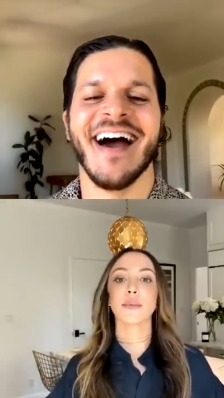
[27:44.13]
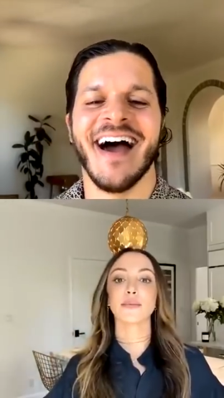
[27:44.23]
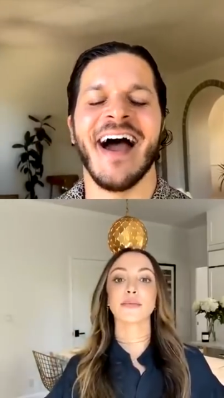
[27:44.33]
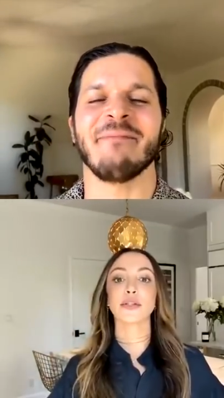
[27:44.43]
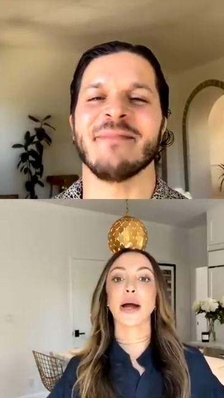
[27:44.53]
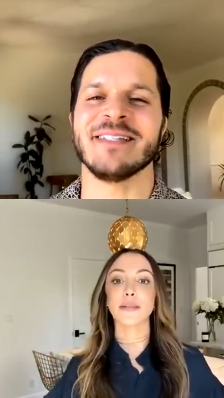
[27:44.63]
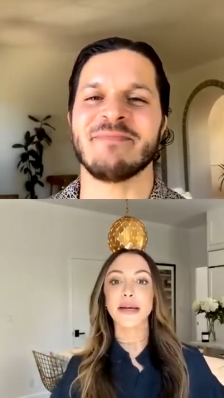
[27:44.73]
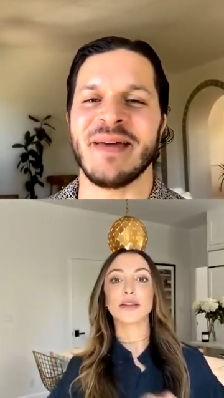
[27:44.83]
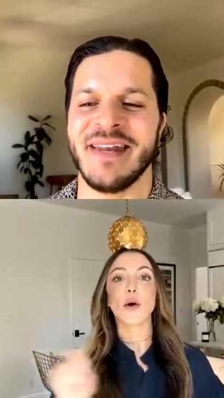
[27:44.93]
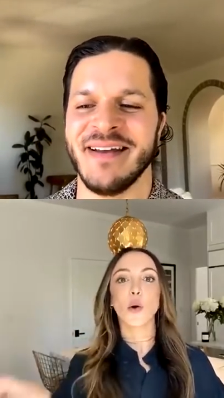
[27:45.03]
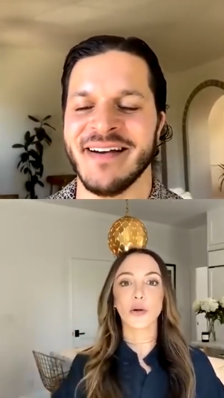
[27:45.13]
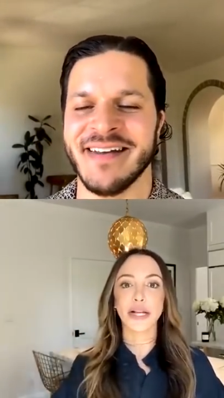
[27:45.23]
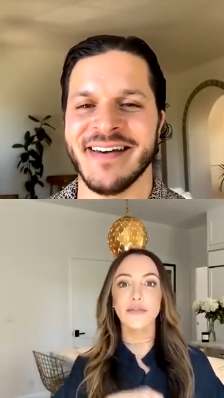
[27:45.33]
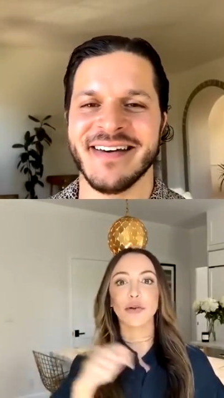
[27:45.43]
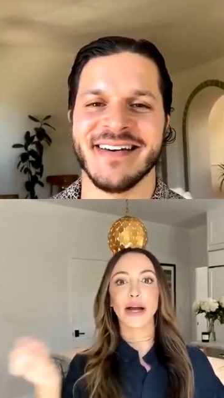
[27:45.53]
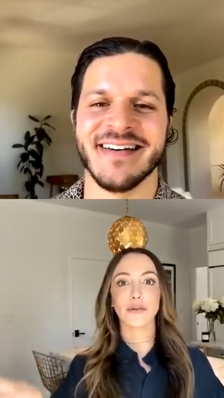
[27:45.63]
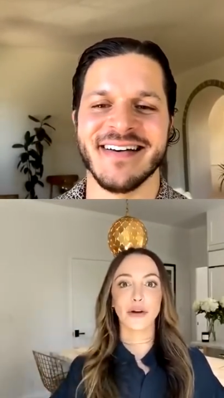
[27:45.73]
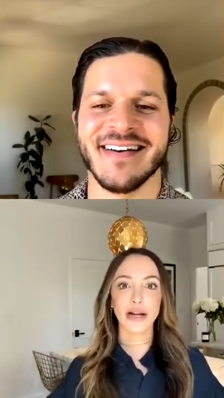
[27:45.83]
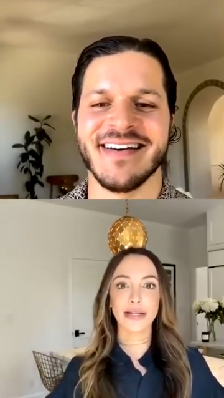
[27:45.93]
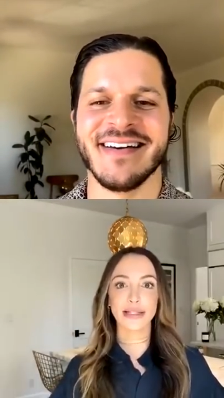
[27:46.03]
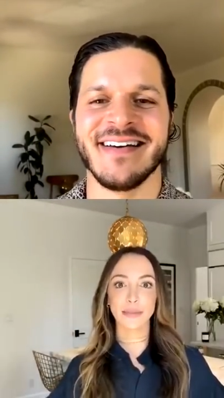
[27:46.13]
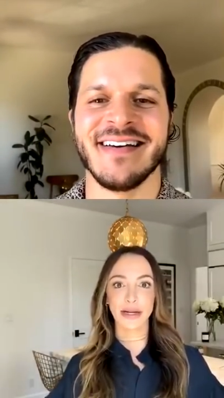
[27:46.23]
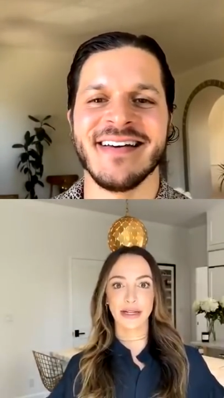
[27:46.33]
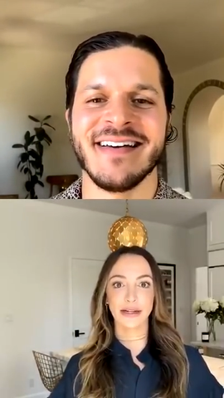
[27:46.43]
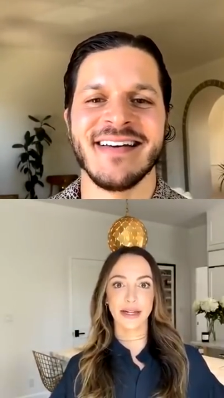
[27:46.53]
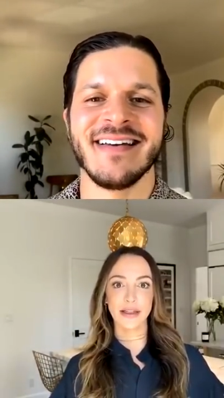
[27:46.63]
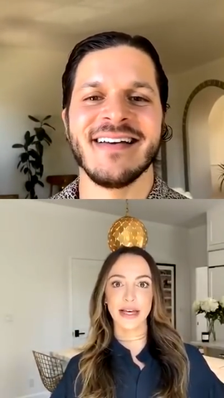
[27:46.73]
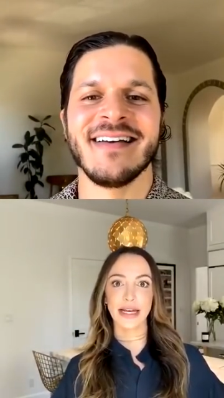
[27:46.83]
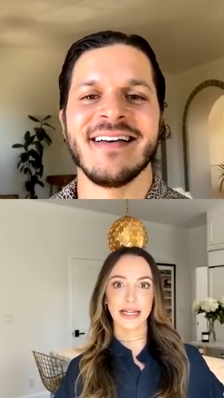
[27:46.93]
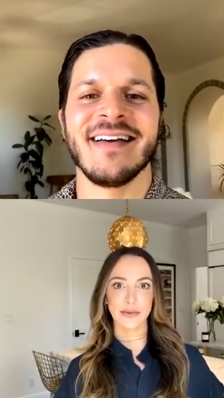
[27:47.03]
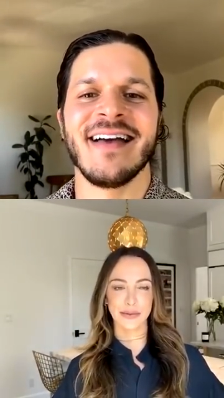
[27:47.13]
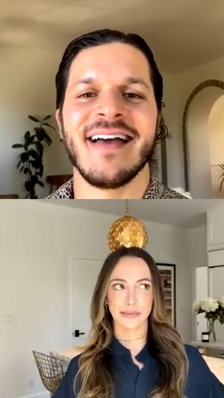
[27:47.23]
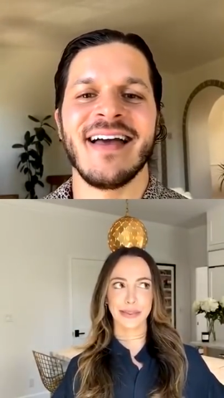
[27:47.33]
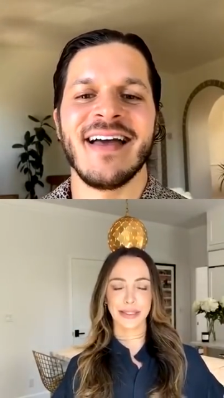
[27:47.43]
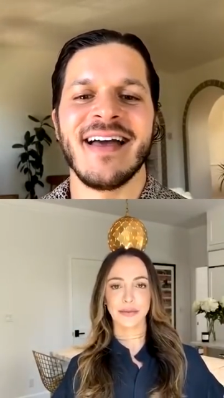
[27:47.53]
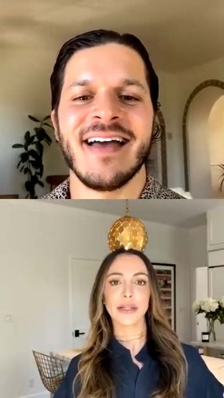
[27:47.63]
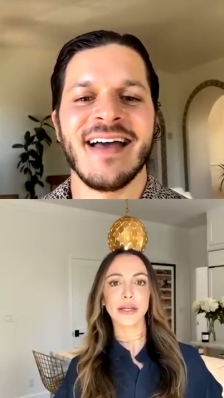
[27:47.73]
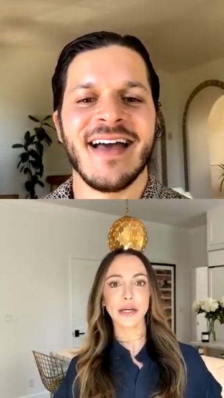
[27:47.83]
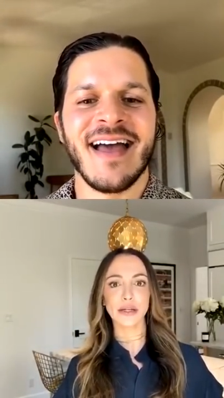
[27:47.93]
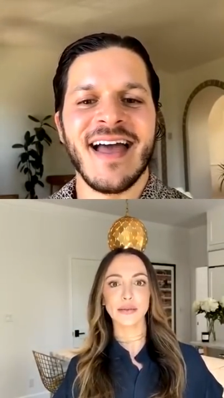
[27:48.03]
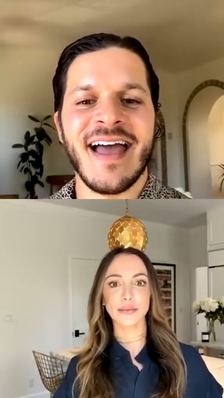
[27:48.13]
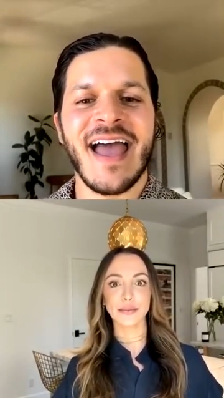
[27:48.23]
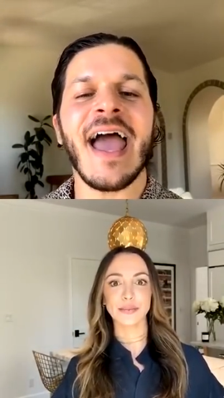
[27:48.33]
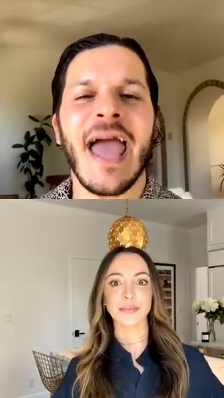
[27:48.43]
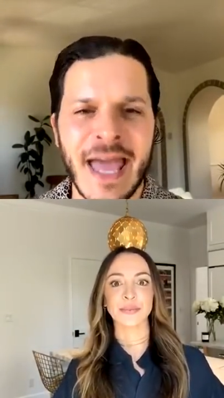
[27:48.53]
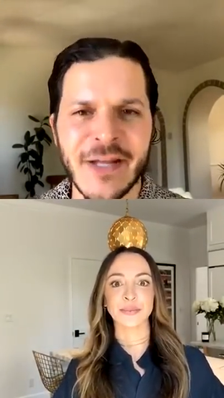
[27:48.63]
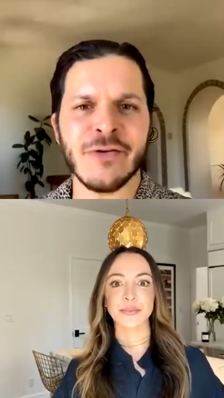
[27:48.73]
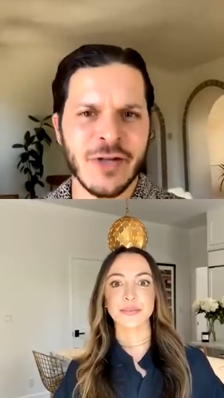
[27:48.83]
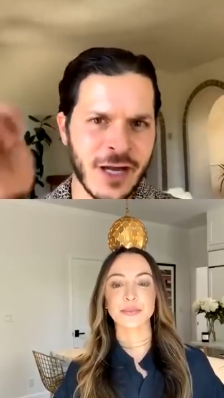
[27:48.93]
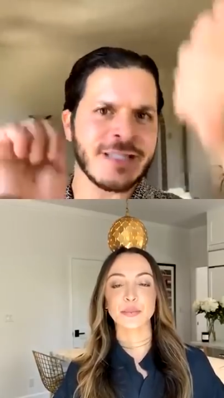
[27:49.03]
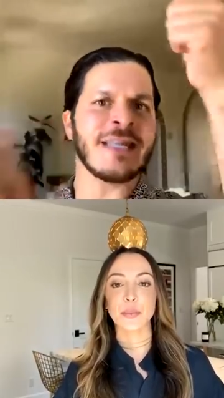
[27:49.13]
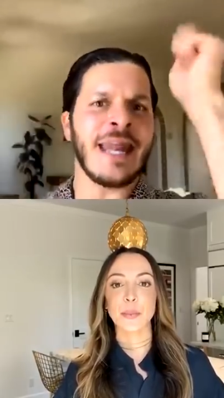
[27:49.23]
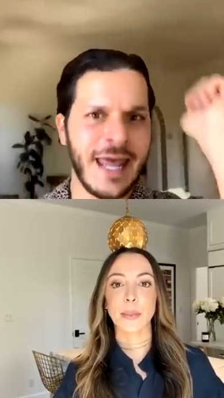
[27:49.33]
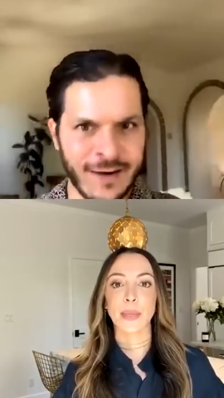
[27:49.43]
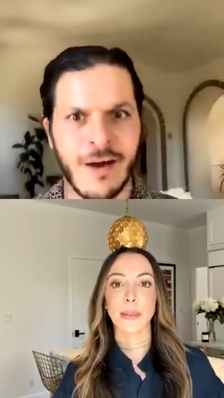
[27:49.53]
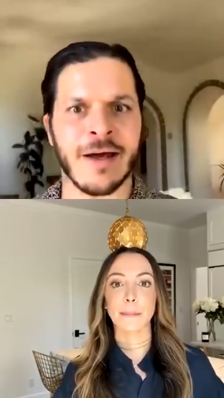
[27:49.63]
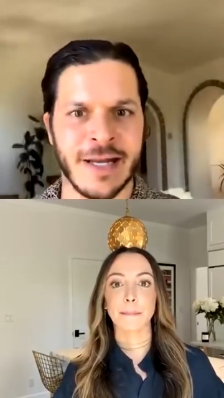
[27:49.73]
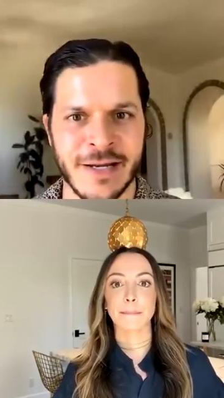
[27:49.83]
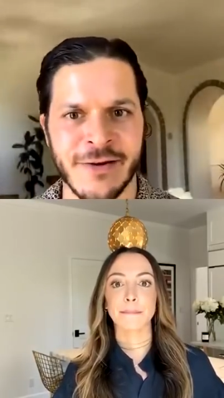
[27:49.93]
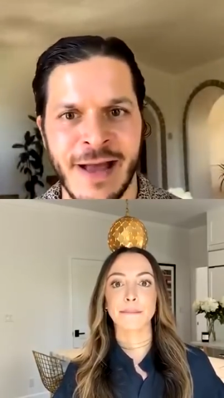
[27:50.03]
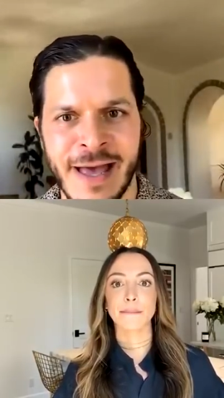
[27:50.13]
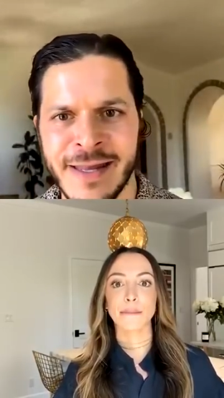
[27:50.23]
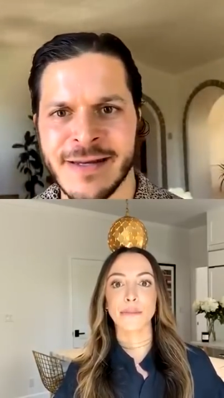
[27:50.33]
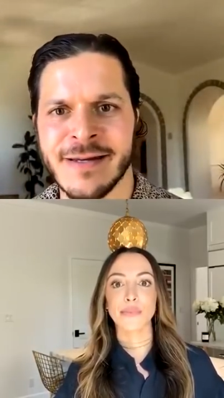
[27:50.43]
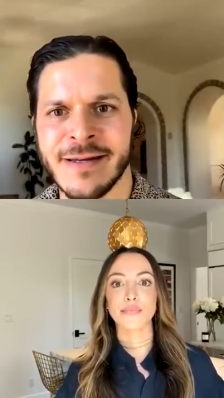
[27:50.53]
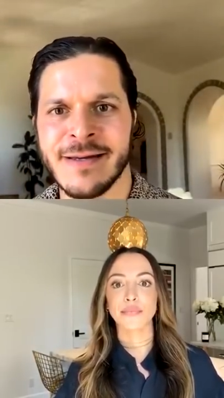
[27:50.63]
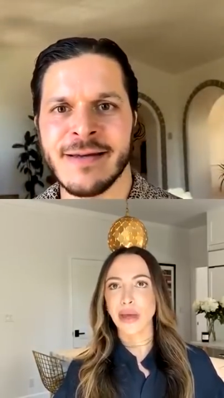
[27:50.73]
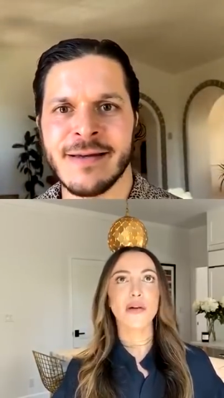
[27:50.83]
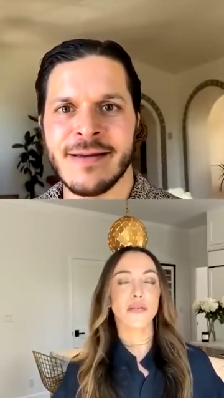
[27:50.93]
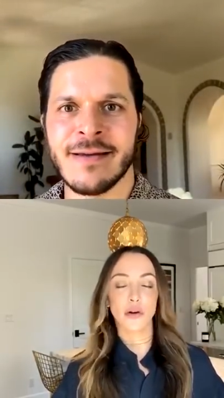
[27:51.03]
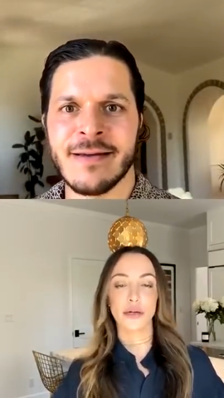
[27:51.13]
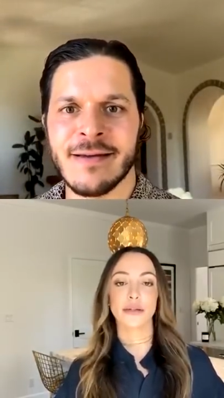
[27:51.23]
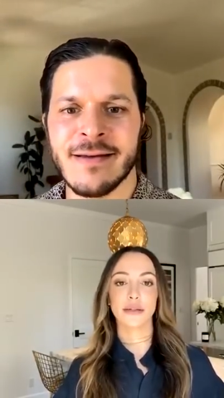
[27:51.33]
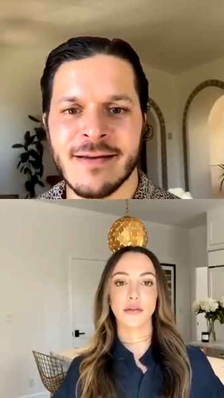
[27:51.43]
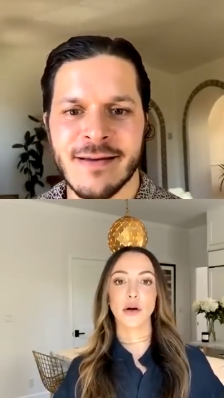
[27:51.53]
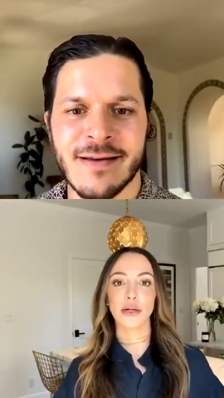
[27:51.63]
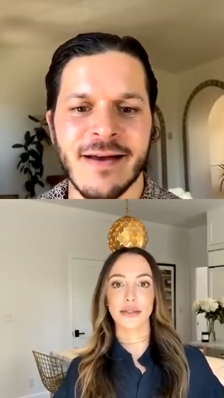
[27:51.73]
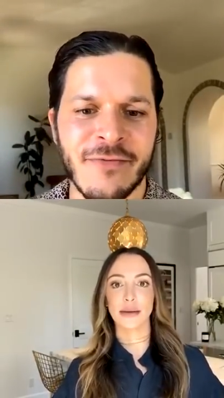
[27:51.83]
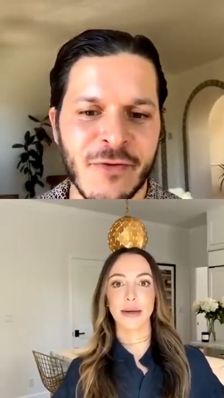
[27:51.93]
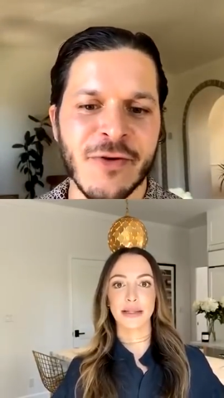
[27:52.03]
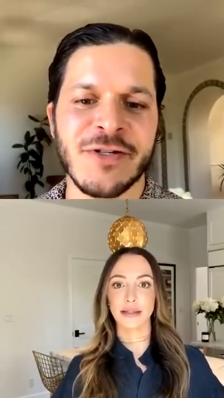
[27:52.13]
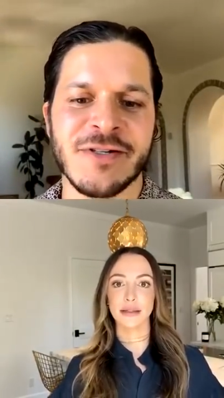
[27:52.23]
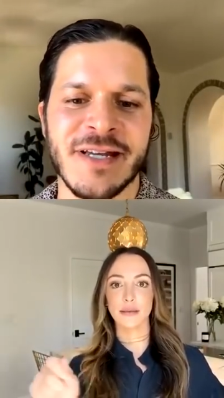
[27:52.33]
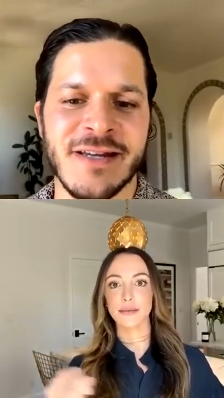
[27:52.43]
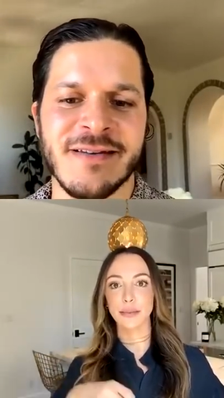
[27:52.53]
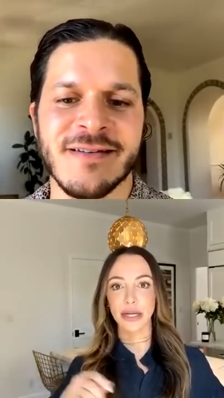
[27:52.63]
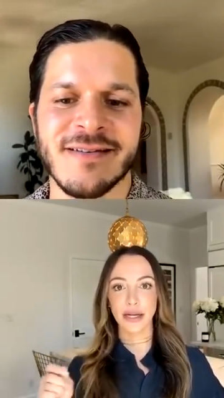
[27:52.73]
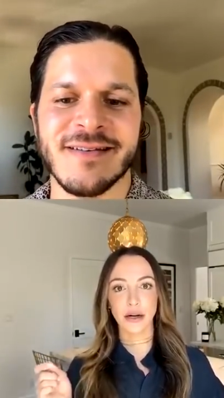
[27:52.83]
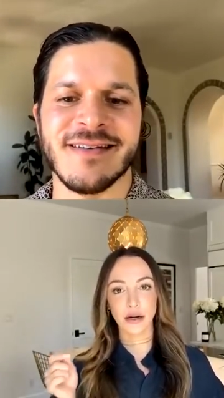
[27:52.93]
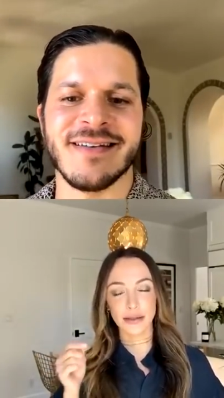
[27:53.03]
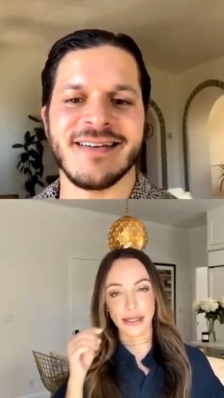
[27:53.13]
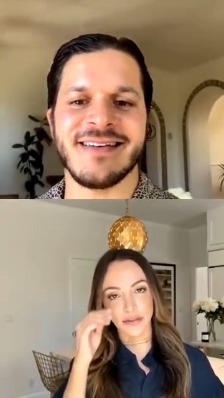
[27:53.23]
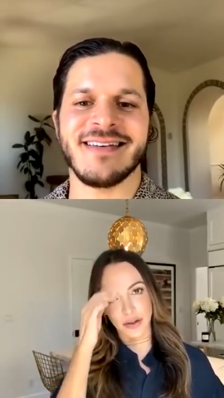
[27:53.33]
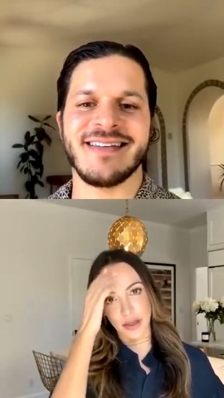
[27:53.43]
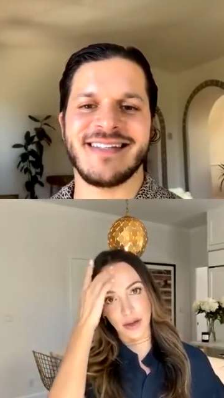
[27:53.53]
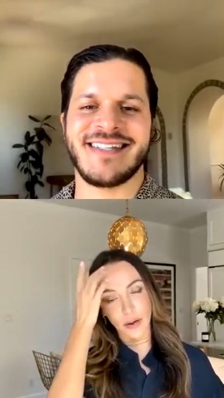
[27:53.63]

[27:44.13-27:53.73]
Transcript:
Speaker 1: I so I made it. the whole like fried rice Benihana thing, and it was really really good.
Speaker 2: And you tossed it and caught it in your
Speaker 1: hat. Oh, of course, of course, of and course beating hearts and everything.